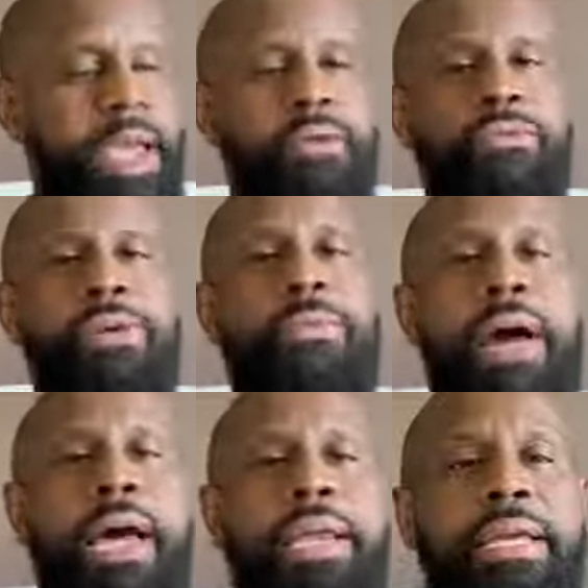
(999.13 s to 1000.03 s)

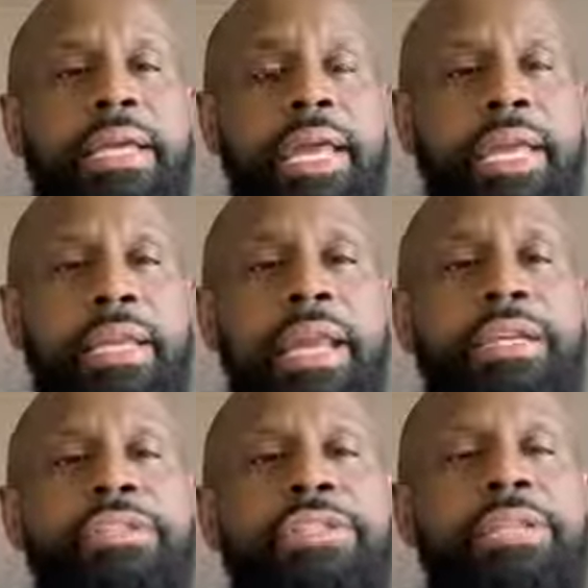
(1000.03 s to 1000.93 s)
Everybody can,
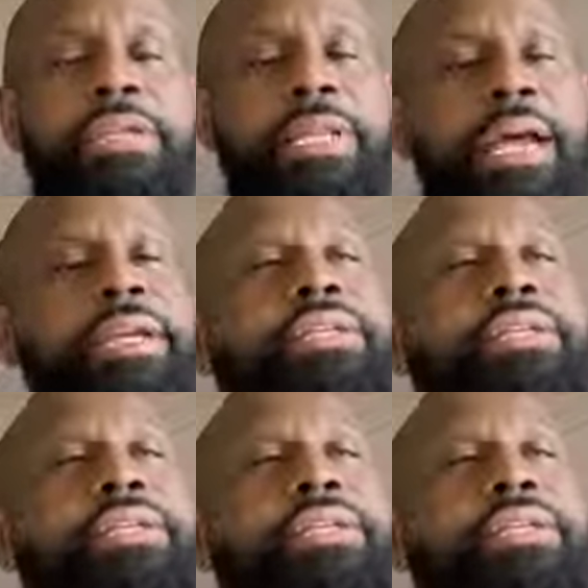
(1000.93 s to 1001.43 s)
ex- not